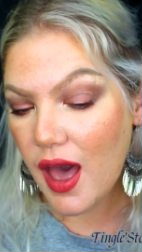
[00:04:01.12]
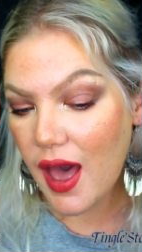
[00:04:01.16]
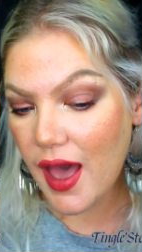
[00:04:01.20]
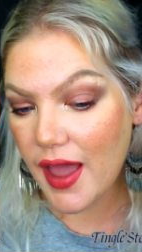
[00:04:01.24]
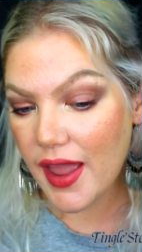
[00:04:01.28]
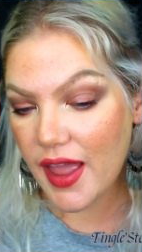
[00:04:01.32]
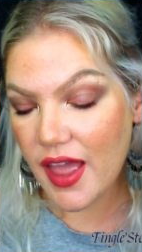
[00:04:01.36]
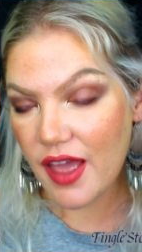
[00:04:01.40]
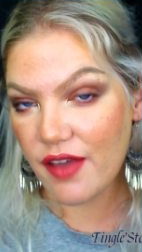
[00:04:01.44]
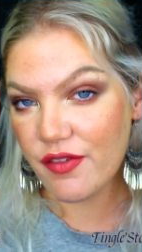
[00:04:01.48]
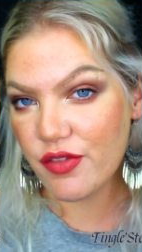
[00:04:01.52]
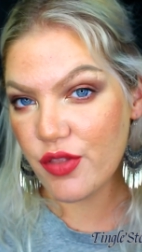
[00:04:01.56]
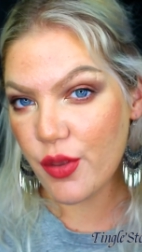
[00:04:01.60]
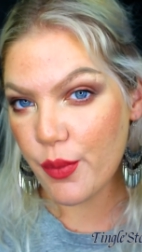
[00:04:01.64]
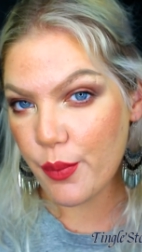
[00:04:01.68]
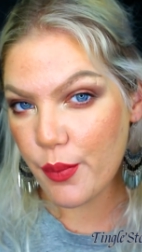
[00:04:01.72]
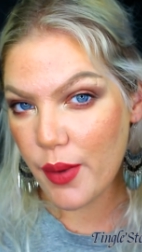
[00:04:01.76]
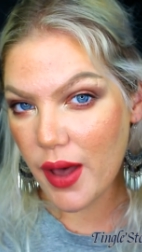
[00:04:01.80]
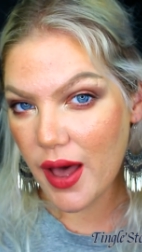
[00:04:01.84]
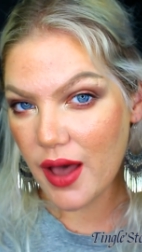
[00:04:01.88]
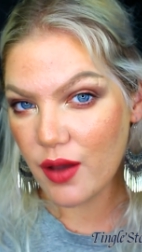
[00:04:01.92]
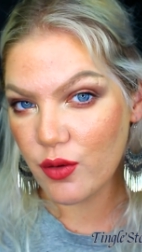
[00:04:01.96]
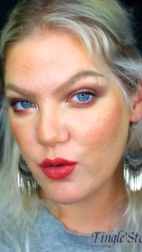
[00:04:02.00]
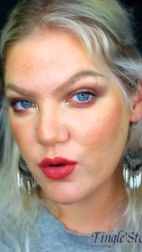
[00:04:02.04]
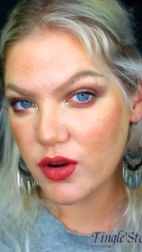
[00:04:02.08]
I have the
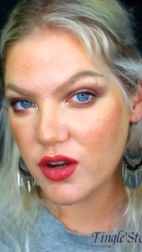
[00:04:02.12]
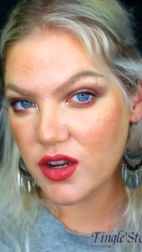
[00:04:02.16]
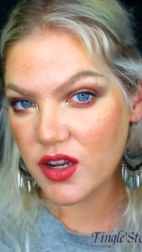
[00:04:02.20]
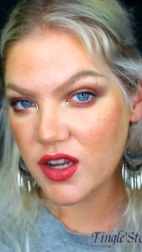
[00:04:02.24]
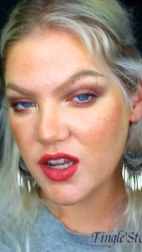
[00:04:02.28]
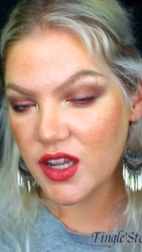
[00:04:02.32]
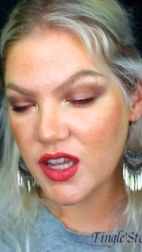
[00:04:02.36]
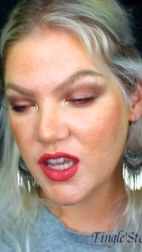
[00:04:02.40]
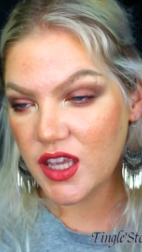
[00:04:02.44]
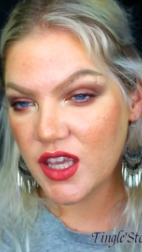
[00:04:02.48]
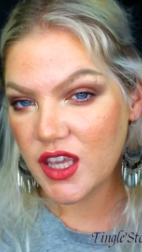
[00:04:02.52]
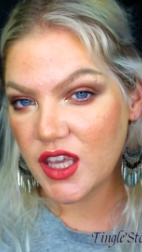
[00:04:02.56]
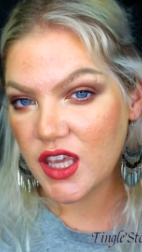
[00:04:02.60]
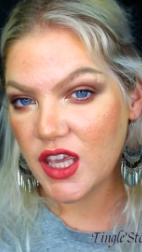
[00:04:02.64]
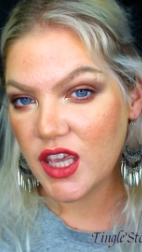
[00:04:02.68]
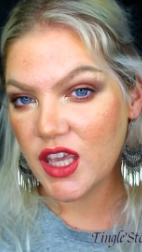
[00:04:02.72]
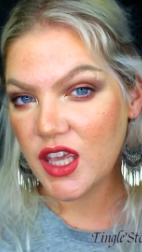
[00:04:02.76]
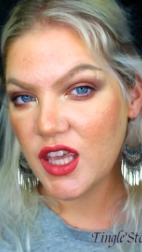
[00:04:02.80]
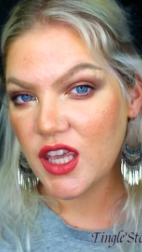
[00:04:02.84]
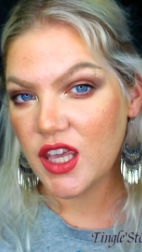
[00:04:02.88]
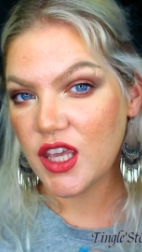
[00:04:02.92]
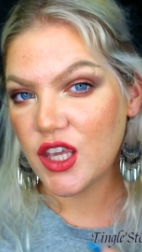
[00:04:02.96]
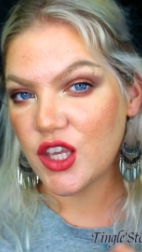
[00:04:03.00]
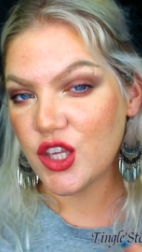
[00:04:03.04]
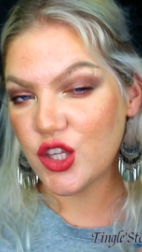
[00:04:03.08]
power.
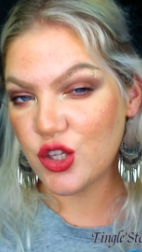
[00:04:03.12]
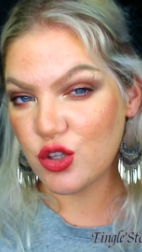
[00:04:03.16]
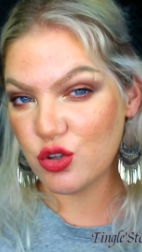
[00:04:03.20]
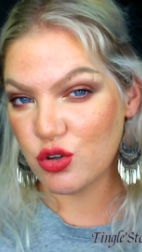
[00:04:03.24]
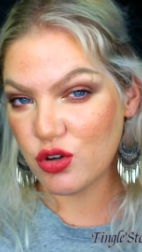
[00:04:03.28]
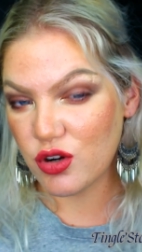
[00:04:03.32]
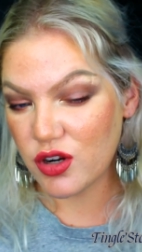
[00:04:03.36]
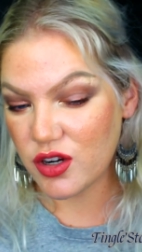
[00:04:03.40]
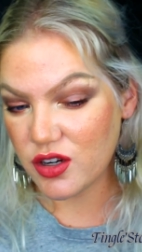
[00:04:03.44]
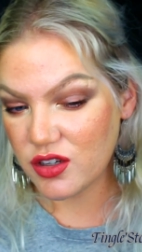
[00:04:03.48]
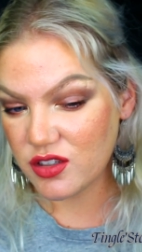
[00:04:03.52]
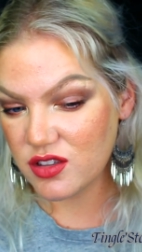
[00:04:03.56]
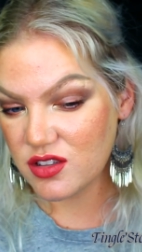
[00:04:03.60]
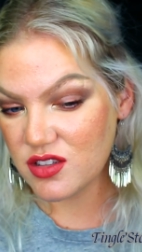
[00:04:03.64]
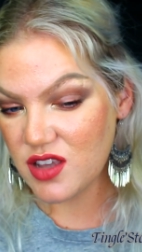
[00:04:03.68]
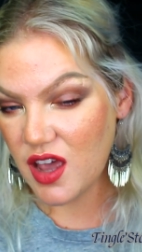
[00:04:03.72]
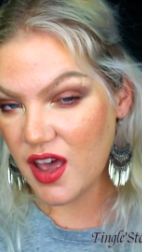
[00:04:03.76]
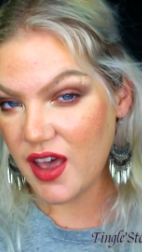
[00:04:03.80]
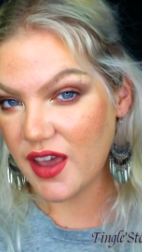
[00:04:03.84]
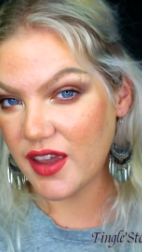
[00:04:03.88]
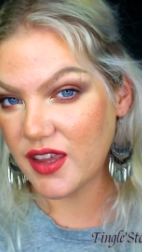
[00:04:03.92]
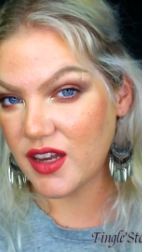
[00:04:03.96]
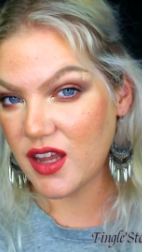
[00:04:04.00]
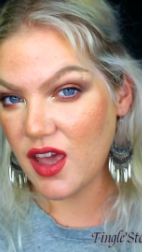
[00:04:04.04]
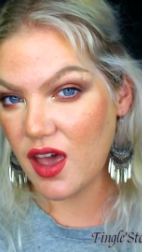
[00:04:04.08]
You're
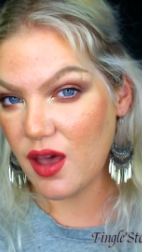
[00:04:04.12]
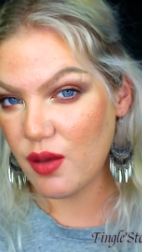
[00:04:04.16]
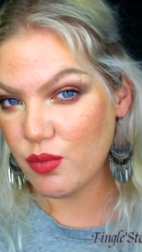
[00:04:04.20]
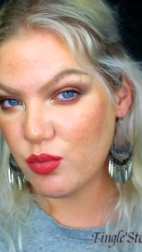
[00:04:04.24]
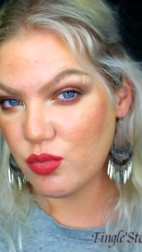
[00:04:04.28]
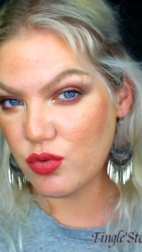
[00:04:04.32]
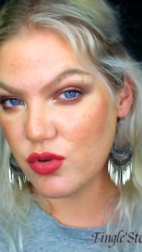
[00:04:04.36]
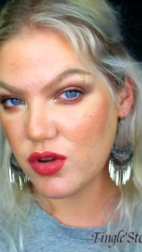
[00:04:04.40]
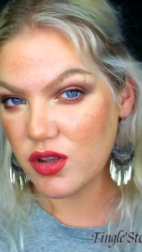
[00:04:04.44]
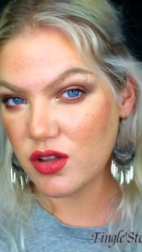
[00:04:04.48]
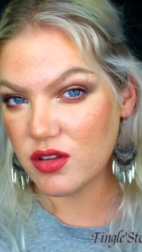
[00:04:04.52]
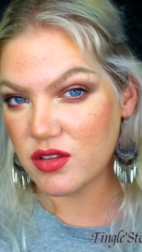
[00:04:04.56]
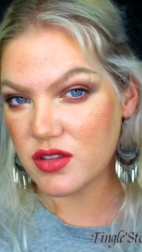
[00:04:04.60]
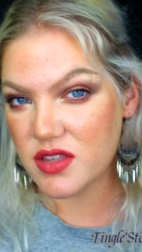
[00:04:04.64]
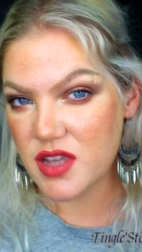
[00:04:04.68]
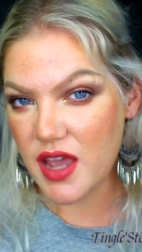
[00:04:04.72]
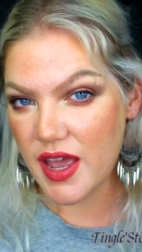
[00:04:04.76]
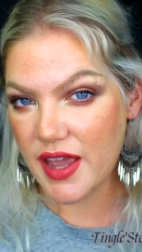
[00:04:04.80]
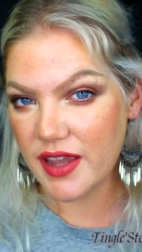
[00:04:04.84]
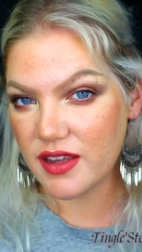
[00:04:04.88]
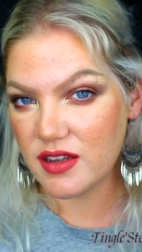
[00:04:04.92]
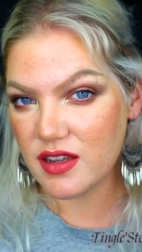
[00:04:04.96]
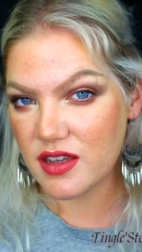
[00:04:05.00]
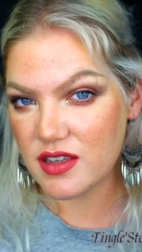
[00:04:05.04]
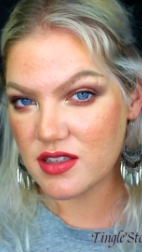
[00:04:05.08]
tied up real
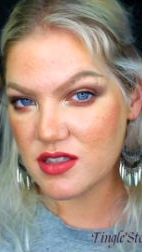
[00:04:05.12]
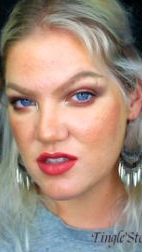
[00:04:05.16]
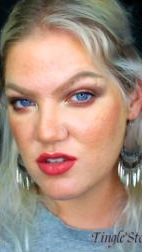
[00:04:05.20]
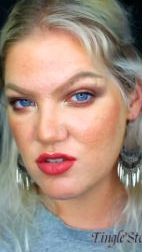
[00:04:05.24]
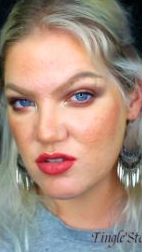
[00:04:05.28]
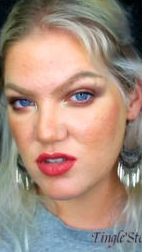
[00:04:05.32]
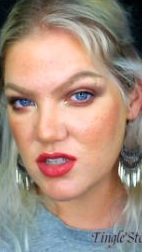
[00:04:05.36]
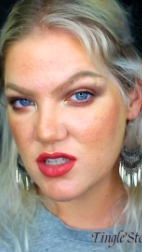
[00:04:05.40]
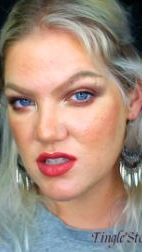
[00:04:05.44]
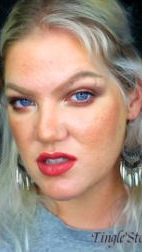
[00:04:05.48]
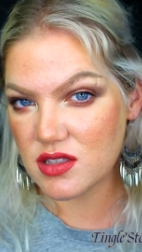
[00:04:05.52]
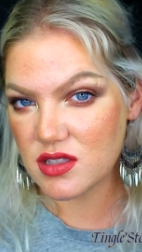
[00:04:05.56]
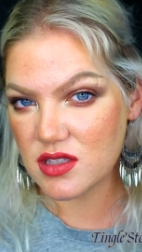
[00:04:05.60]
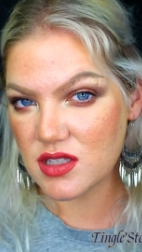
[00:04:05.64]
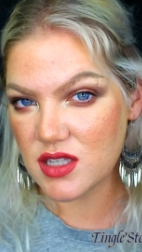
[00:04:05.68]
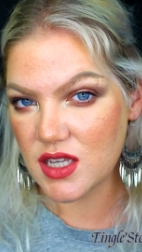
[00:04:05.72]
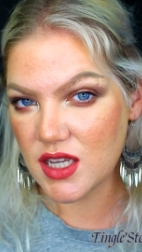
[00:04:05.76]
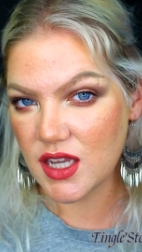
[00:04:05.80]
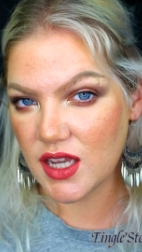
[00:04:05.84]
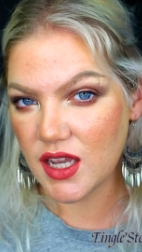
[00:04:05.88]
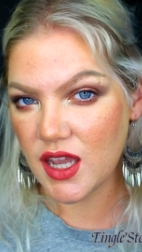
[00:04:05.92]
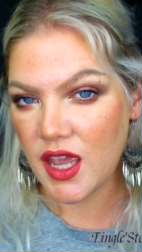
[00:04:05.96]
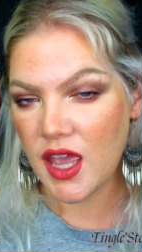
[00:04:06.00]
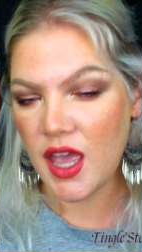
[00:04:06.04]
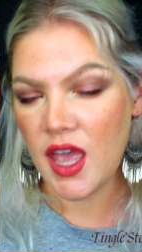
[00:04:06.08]
tight, as you can
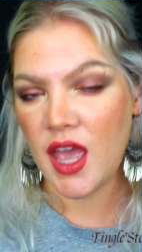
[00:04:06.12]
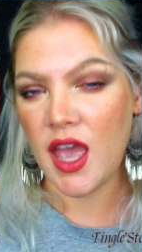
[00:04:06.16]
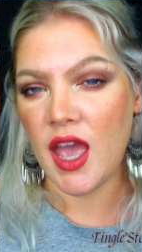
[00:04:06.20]
see.